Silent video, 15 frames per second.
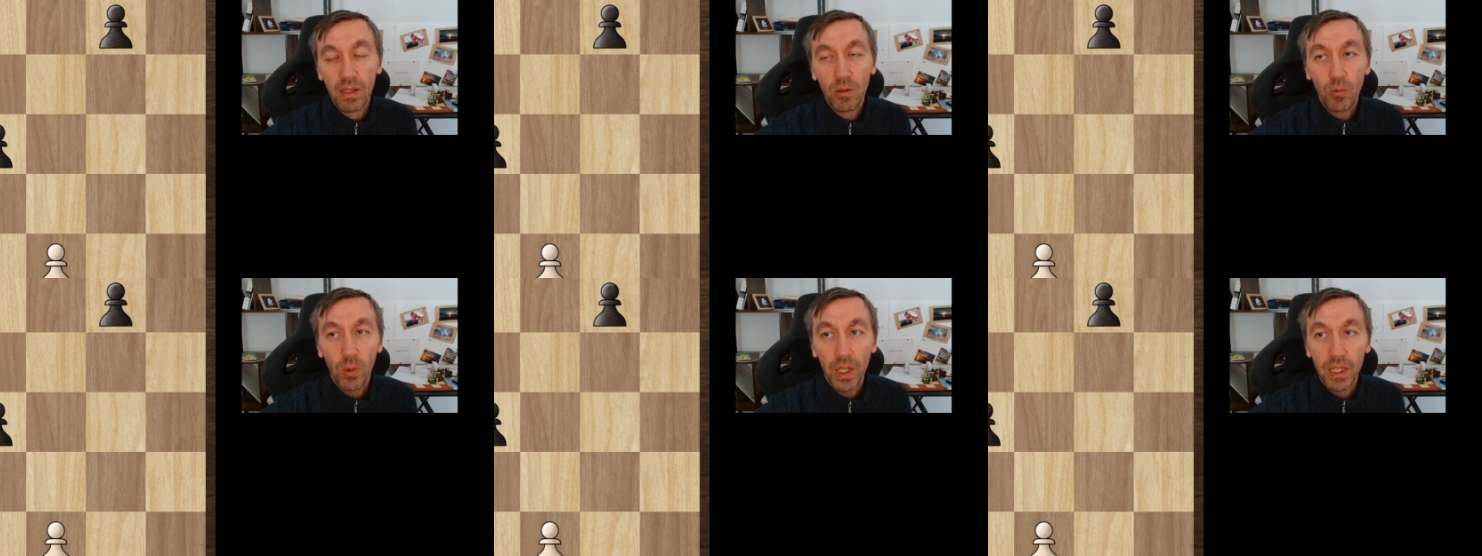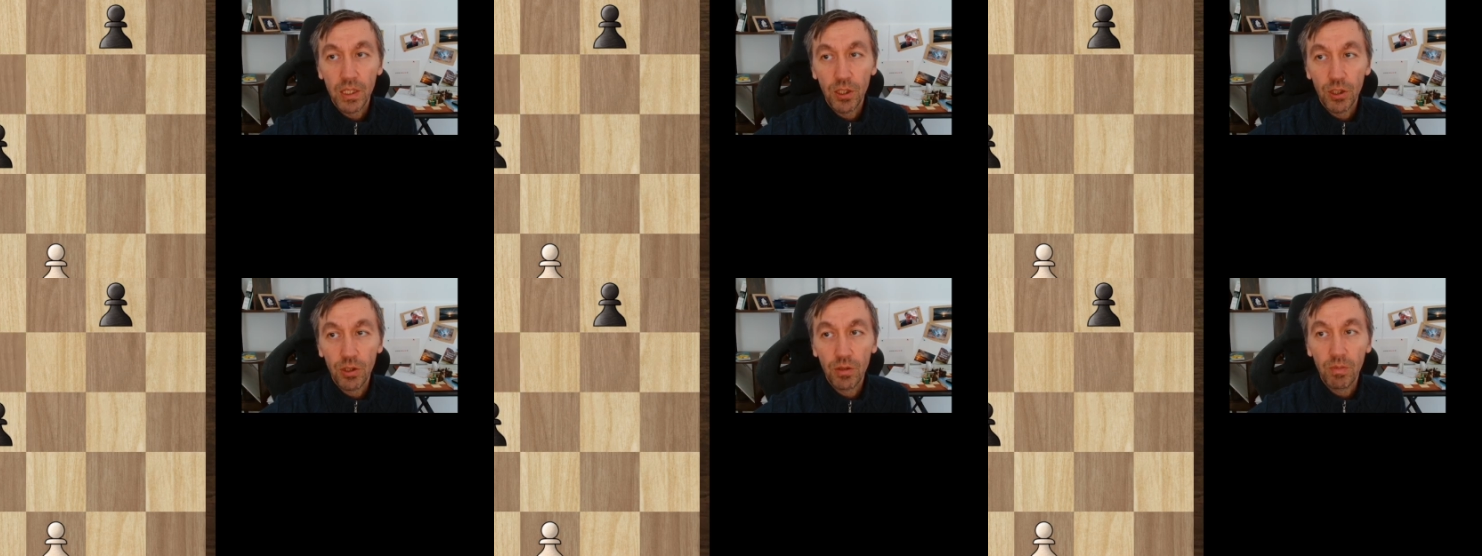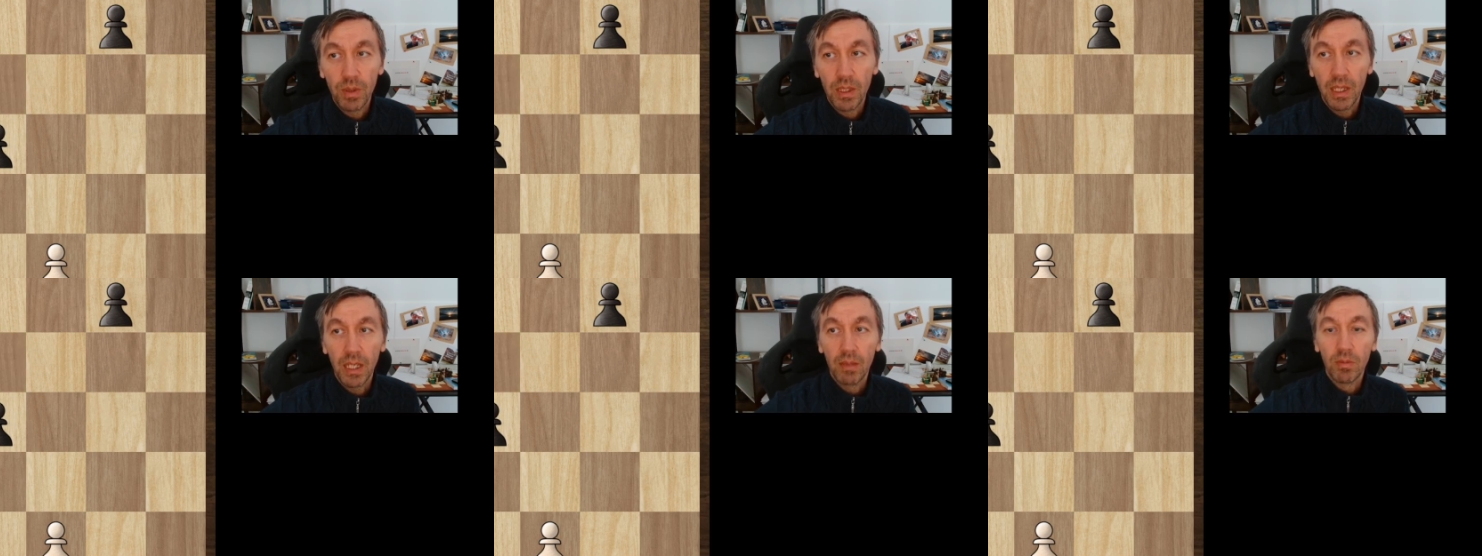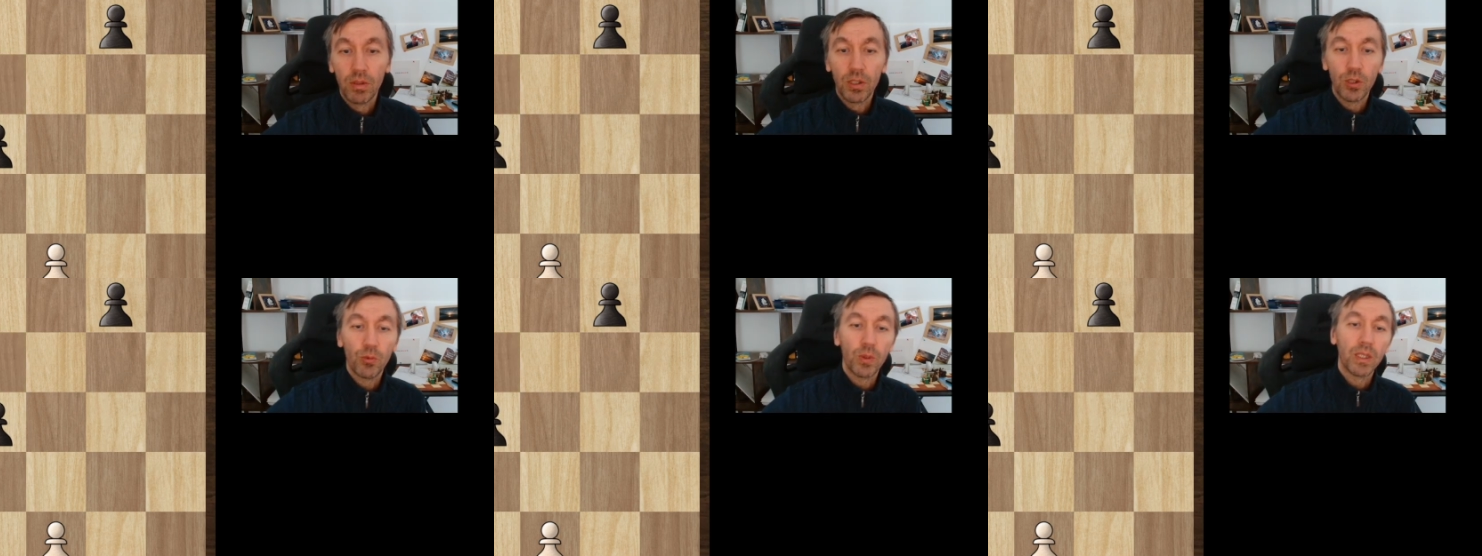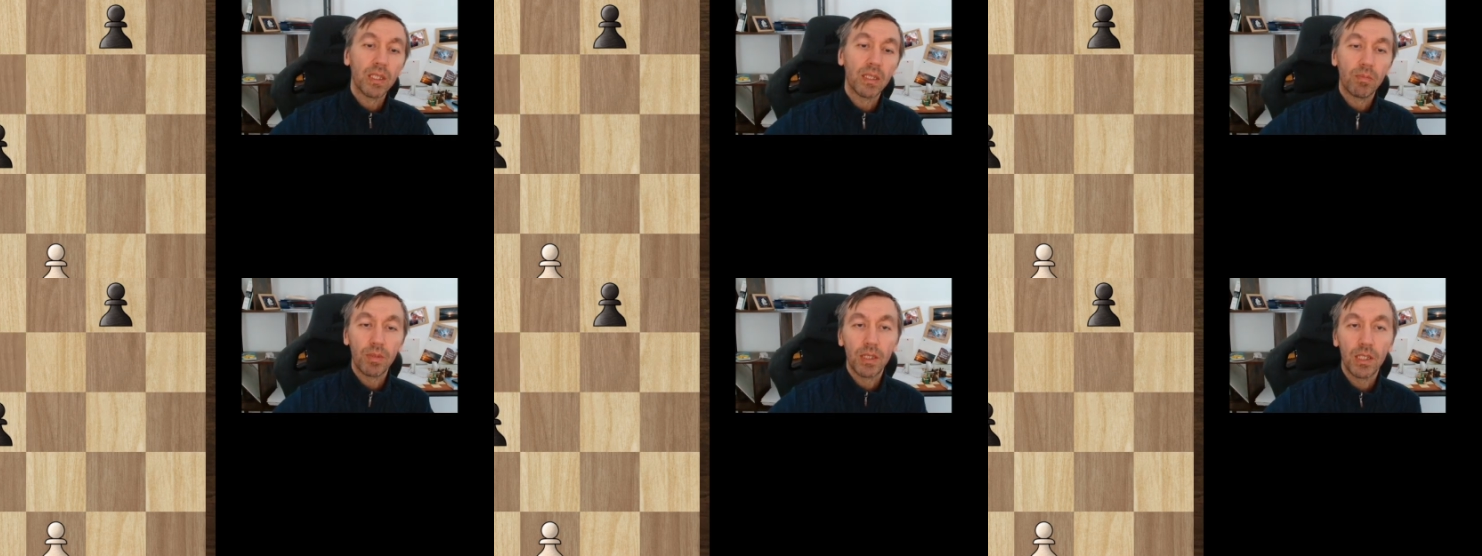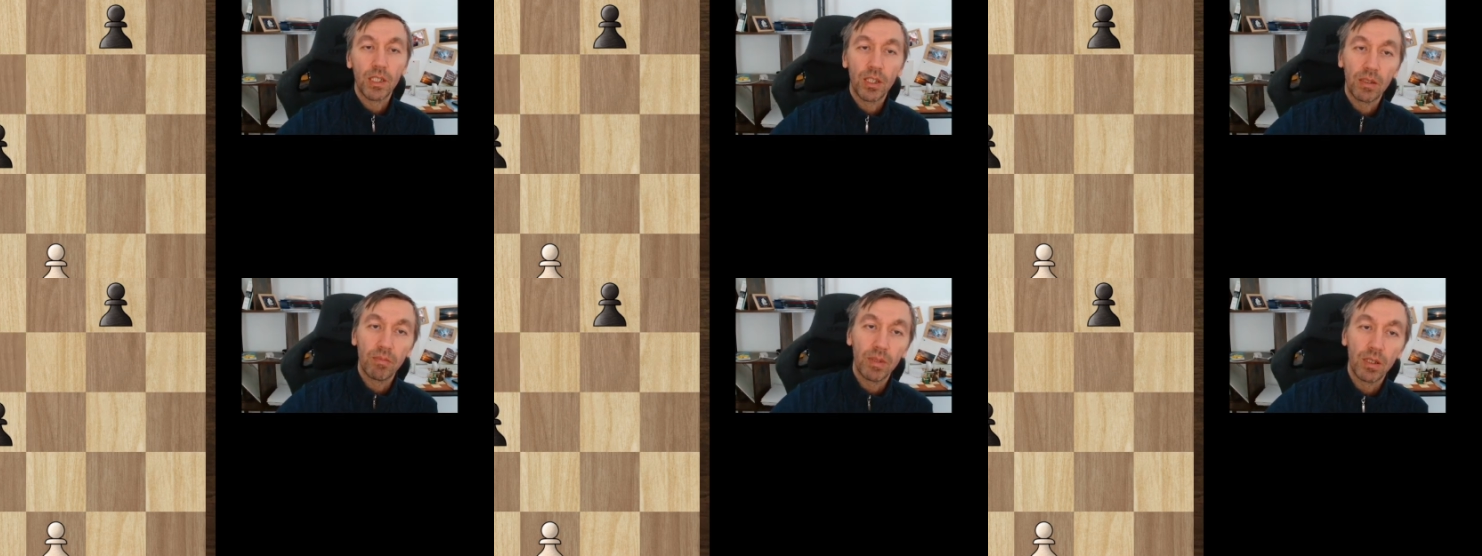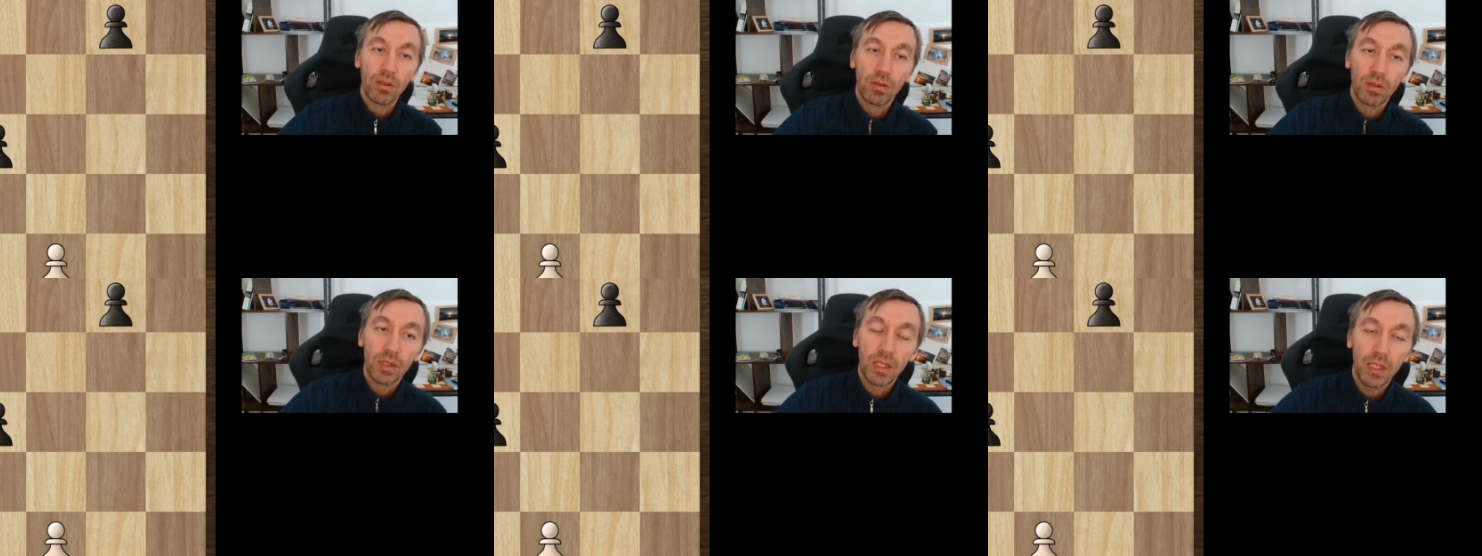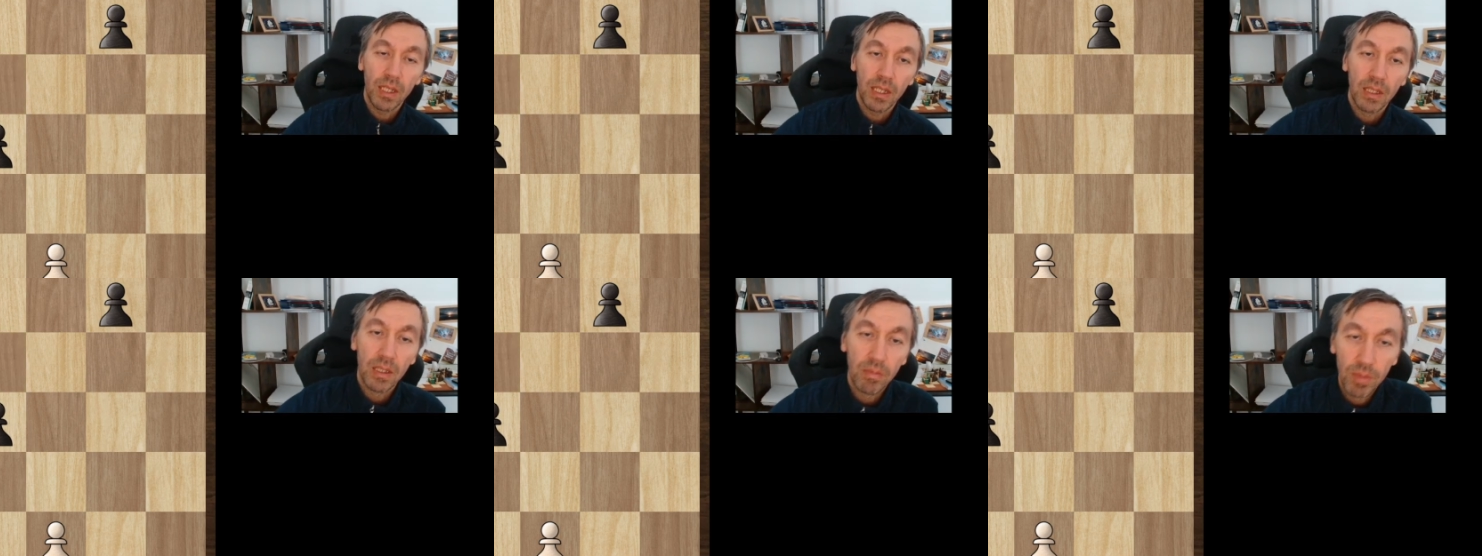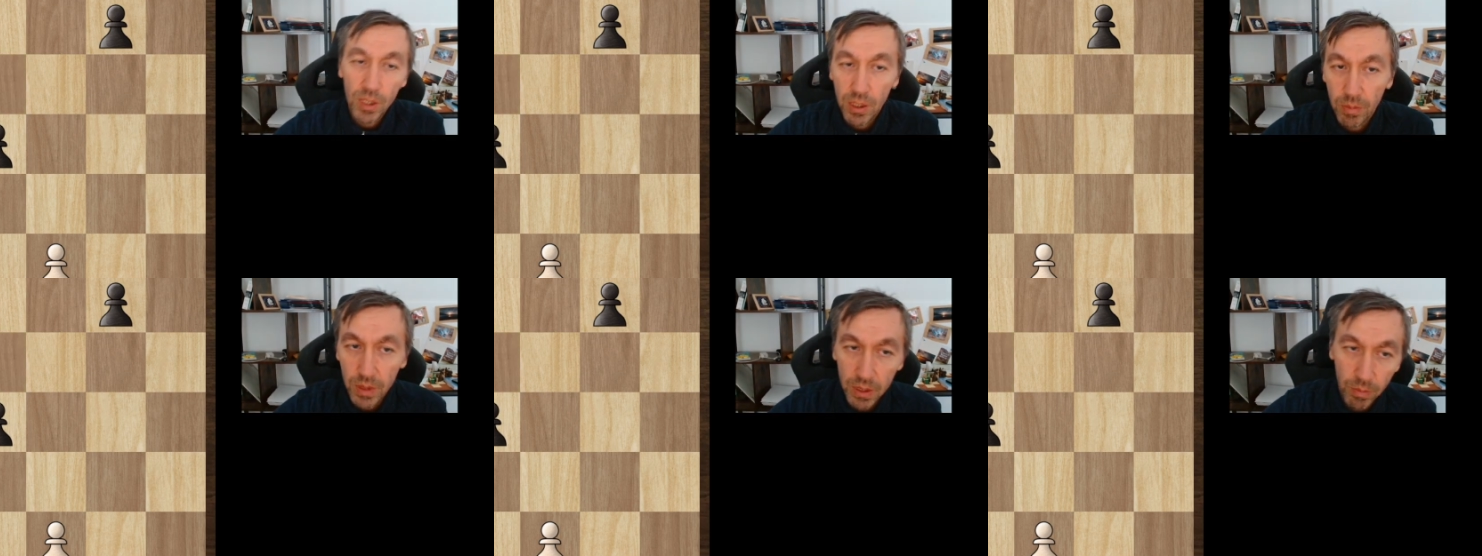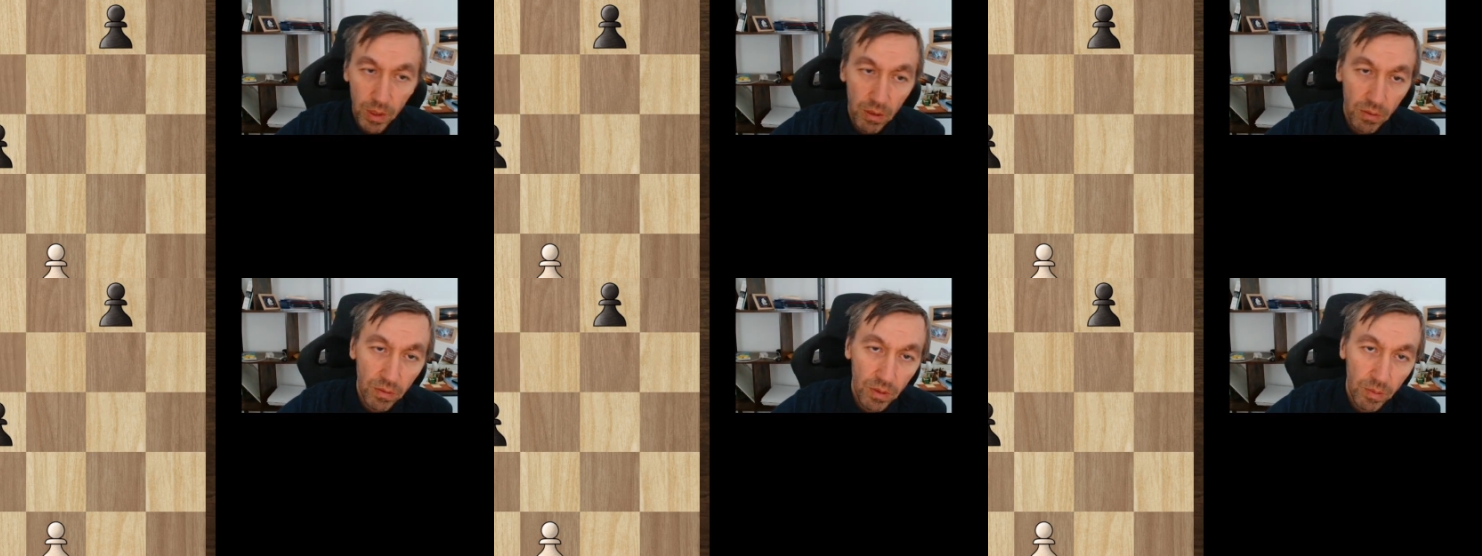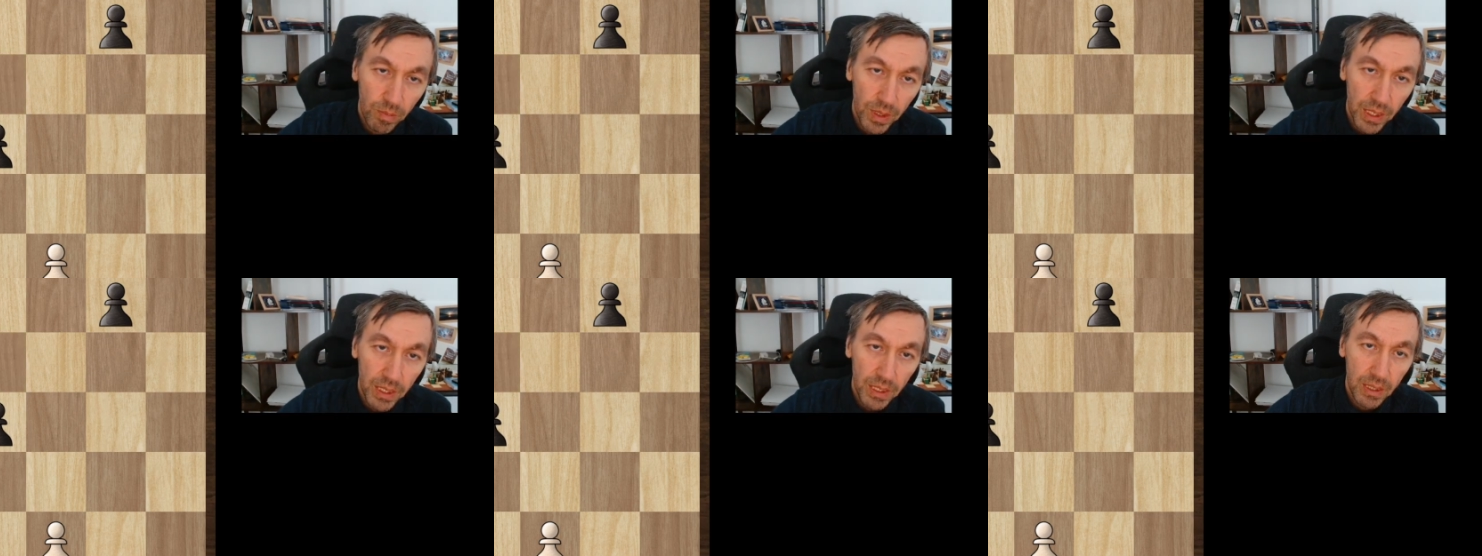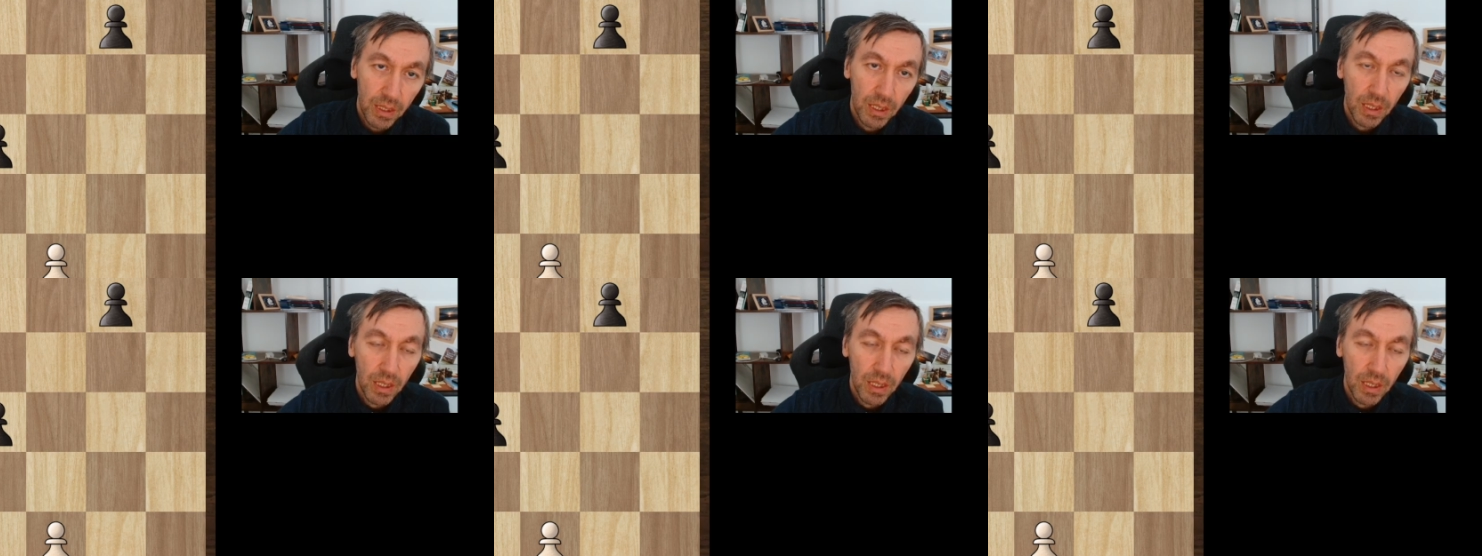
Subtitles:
white should be able to win this position because, again, the bishop is powerfully placed,